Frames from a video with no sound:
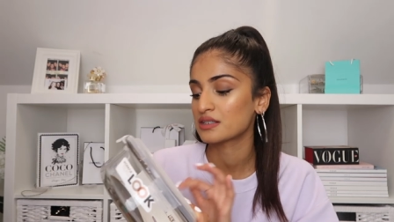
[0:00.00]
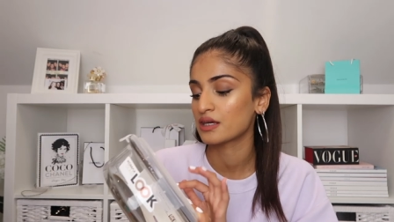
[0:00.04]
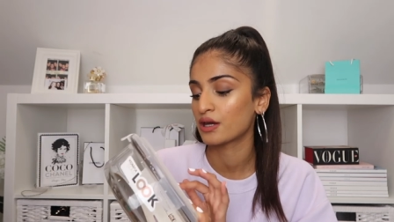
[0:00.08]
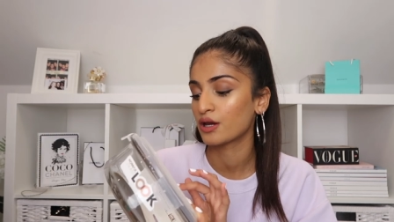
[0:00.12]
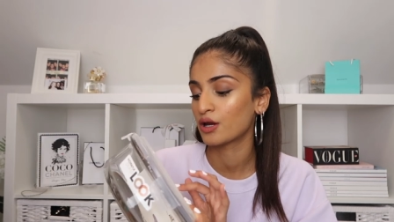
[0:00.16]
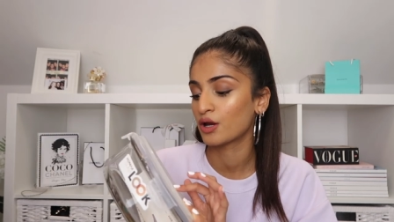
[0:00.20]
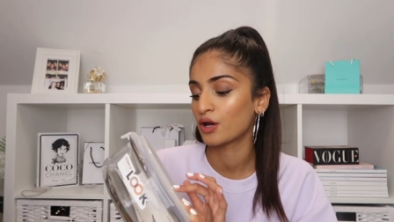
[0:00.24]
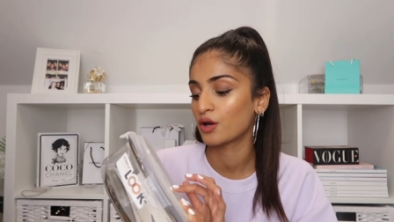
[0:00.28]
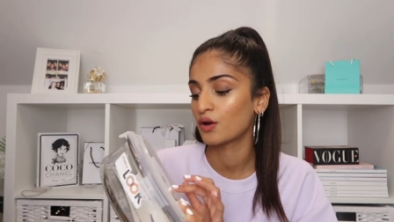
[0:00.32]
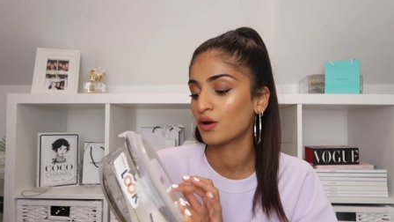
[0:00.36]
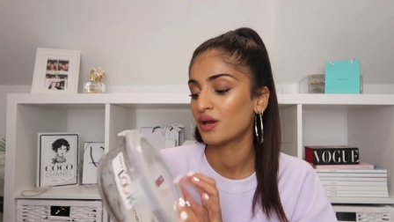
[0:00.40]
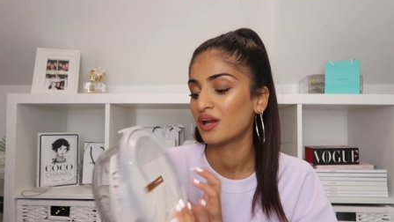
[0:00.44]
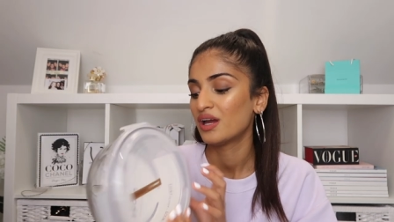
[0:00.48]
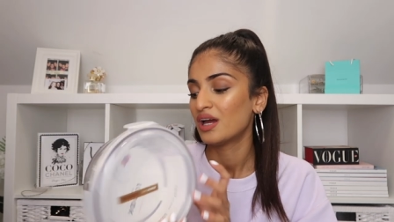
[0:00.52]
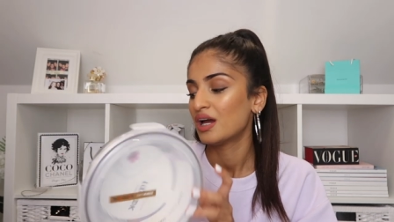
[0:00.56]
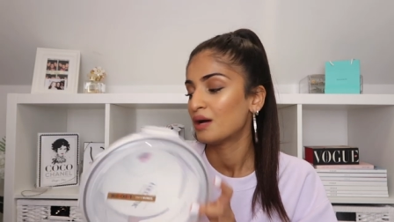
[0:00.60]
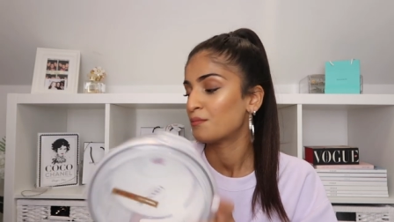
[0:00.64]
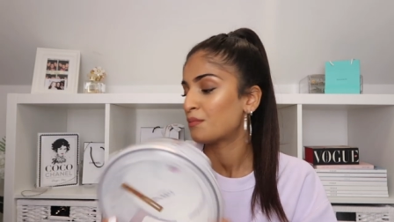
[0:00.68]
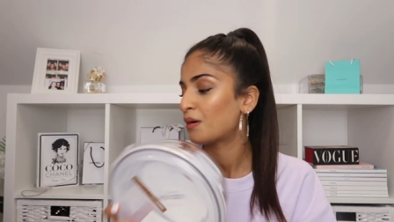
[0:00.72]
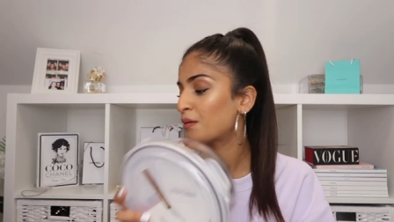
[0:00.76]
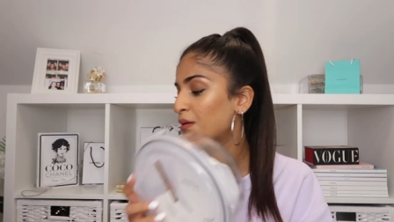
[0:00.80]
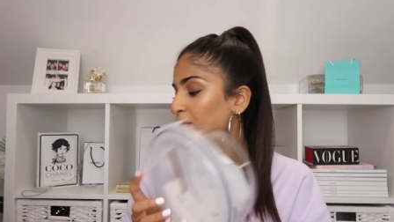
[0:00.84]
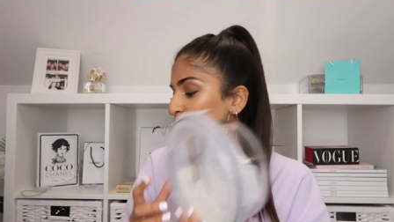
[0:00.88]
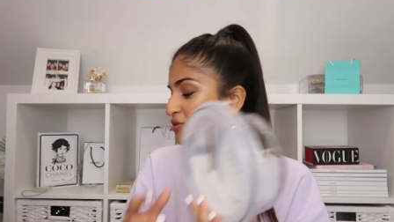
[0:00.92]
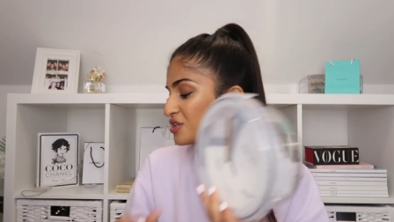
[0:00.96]
So
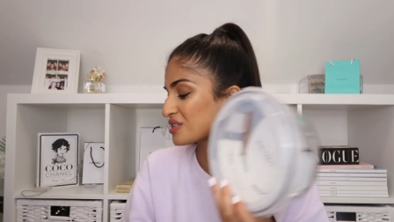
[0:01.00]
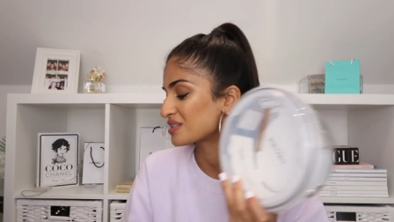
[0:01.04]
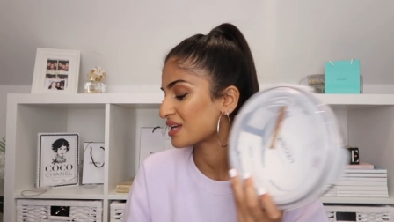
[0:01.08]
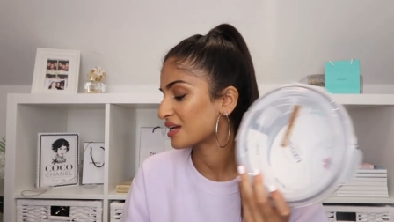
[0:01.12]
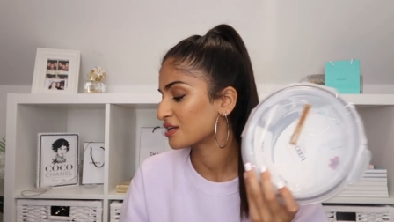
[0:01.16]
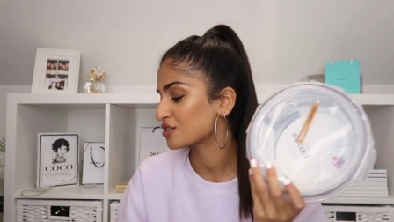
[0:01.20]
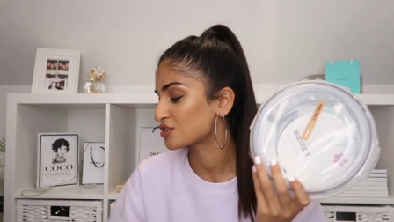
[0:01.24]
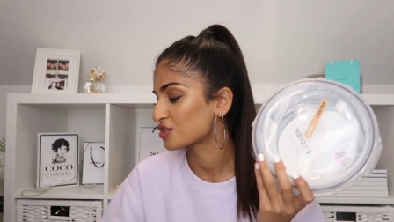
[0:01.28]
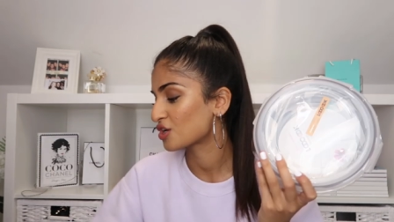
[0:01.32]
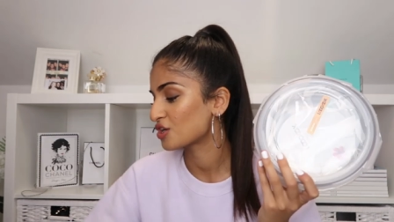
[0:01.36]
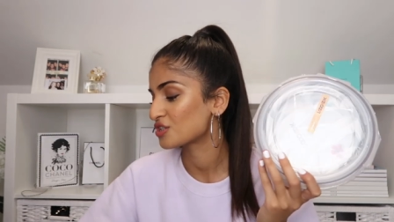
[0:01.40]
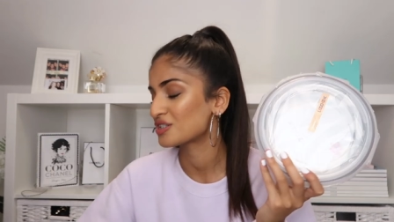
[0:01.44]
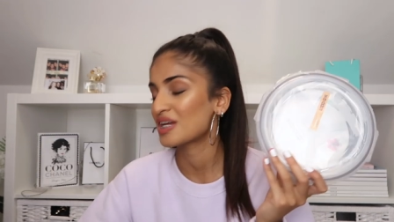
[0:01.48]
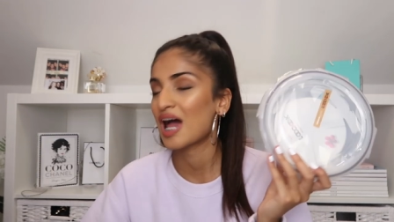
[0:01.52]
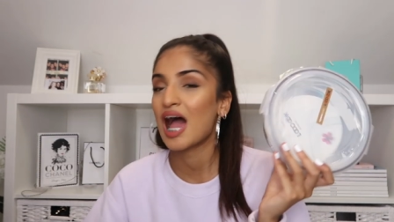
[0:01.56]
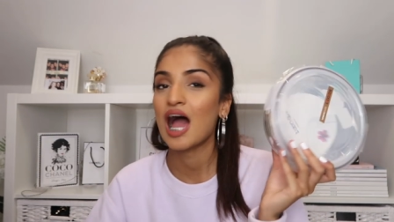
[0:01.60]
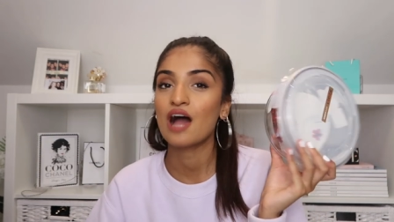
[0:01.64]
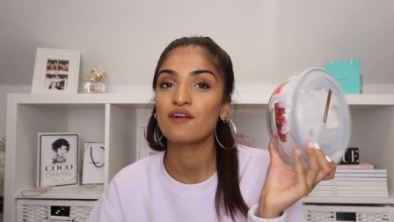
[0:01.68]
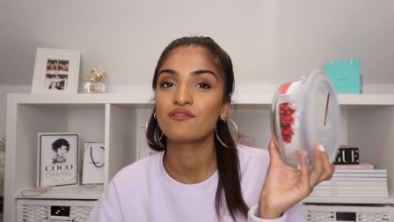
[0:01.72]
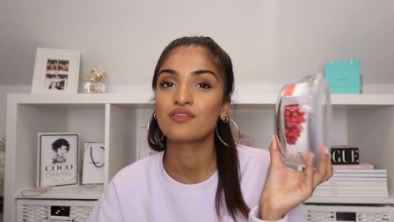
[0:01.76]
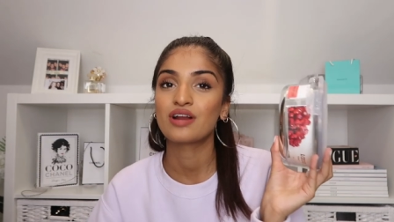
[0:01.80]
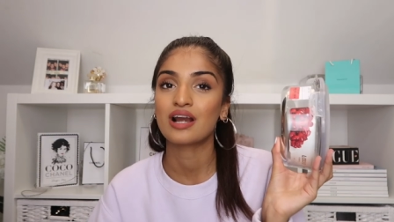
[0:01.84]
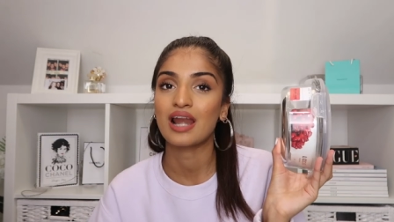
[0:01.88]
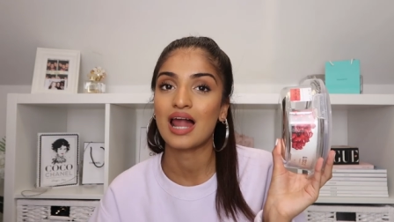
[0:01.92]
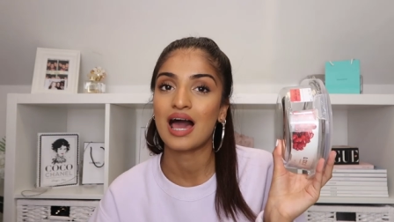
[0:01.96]
my mum just said it's good to
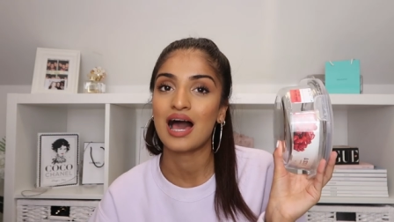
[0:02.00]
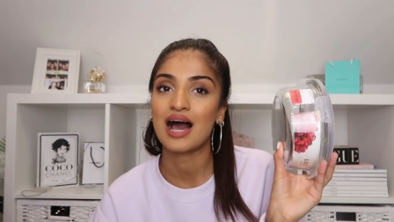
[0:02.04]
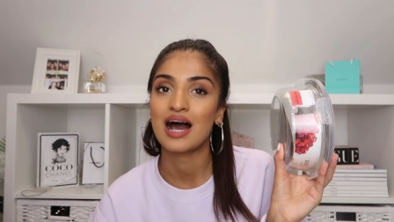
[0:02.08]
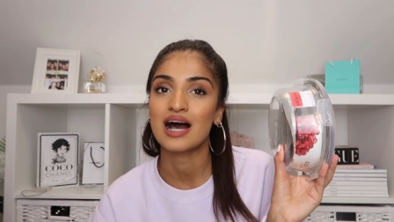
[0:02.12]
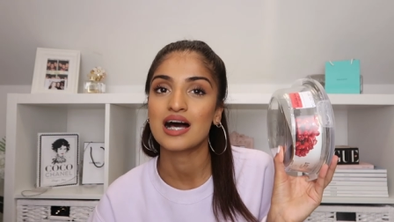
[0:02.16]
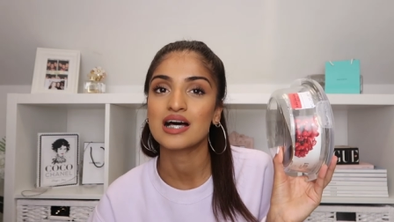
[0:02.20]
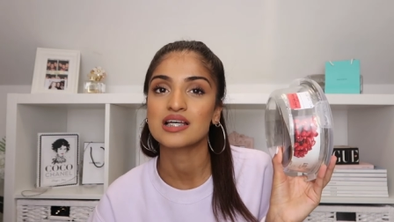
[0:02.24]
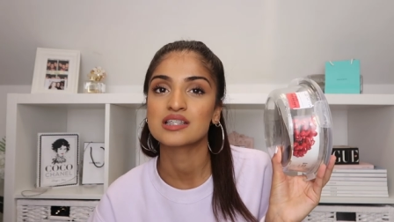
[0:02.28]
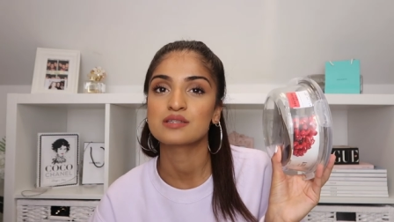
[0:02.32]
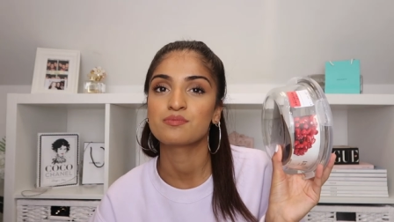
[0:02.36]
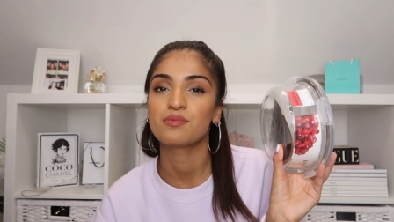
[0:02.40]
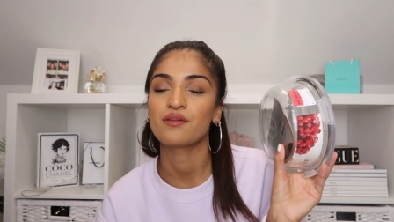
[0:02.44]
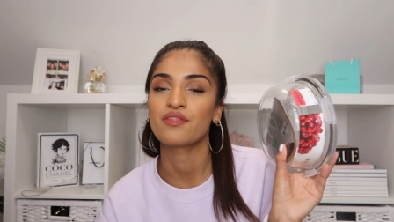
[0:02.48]
have glass,